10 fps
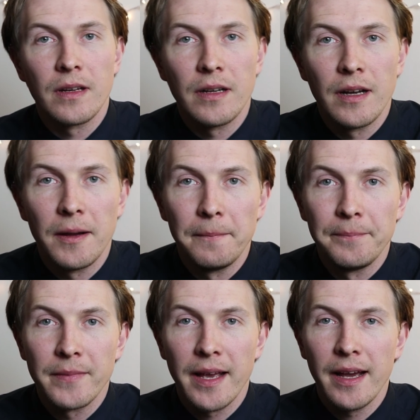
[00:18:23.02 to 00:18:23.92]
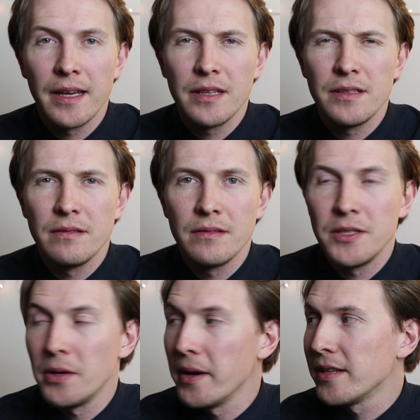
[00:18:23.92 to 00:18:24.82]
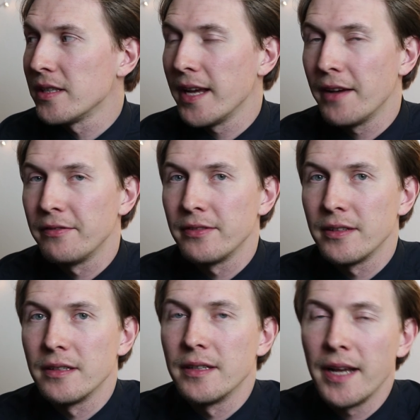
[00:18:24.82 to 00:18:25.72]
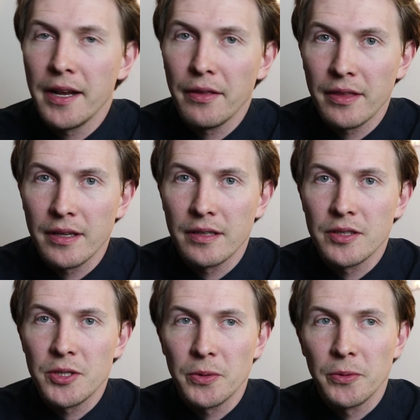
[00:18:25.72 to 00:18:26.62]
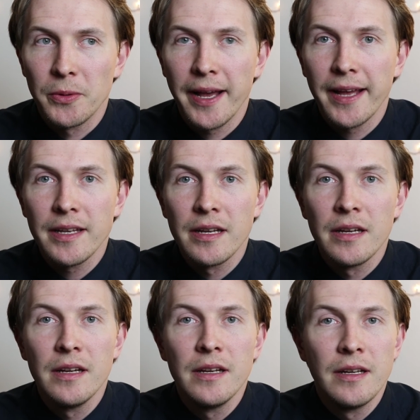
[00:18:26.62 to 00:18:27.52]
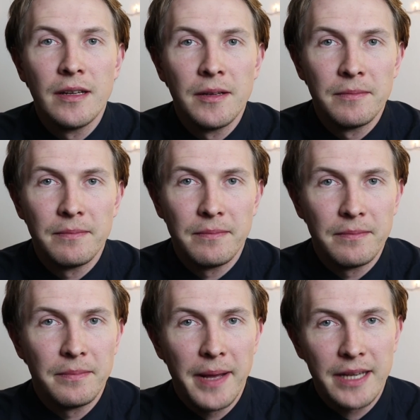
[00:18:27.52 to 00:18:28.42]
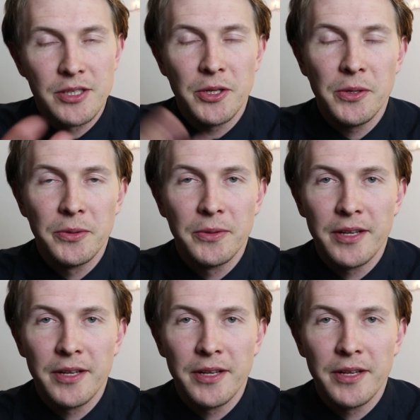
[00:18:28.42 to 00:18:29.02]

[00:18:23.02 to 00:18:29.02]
I don't actually have anything to add. Back to you,